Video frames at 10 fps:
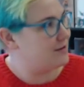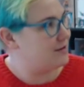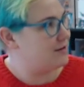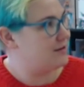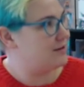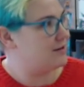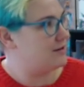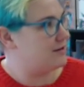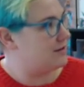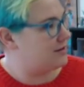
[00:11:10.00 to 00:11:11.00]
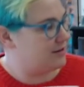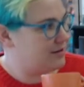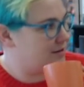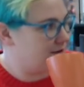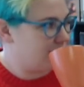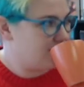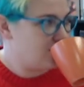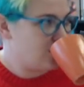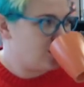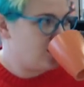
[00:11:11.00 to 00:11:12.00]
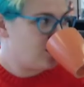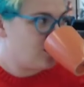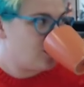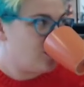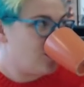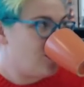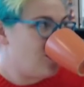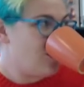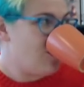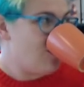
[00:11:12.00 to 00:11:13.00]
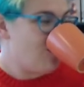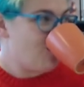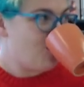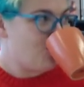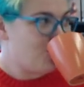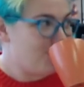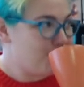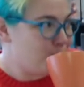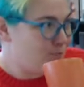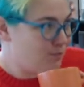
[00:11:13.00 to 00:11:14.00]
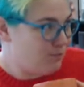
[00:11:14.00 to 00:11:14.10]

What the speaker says: No words are spoken by the person on screen.